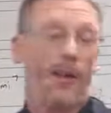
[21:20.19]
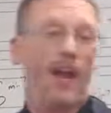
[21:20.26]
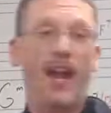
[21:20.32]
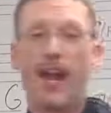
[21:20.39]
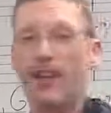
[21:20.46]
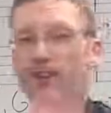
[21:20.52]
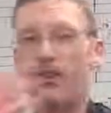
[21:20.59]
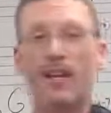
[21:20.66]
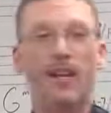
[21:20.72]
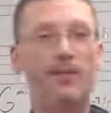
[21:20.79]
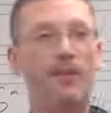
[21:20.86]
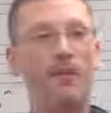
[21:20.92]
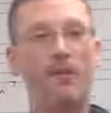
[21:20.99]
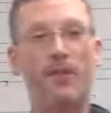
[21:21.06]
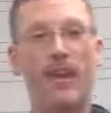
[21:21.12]
And you can come
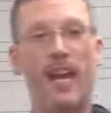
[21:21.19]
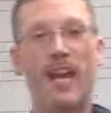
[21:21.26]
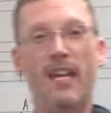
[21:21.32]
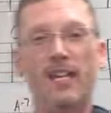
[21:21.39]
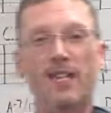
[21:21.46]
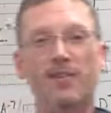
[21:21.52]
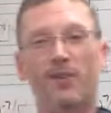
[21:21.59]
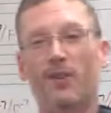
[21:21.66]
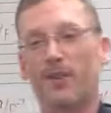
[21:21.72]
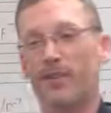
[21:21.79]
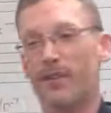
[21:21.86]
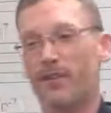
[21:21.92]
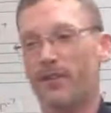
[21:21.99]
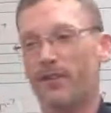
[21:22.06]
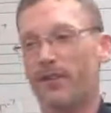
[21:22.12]
up with any sorts
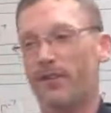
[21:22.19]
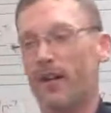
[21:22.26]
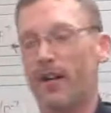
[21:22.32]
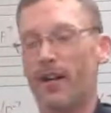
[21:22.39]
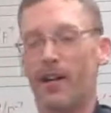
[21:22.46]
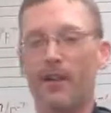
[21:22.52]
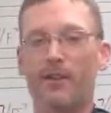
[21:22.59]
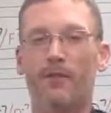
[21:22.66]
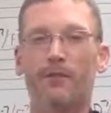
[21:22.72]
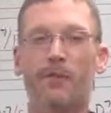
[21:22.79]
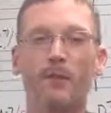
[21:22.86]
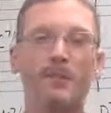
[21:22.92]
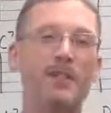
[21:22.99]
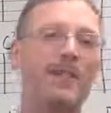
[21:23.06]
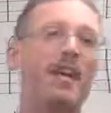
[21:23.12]
of
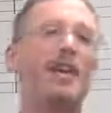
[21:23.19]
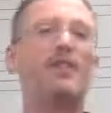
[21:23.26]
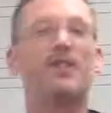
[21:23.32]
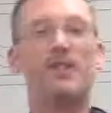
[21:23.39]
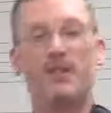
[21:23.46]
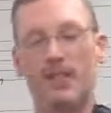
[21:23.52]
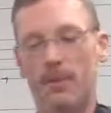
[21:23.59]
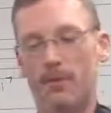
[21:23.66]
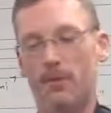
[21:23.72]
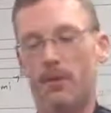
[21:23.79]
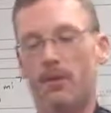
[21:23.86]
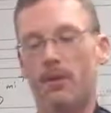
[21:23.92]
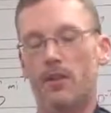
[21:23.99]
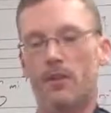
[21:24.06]
permutations in between.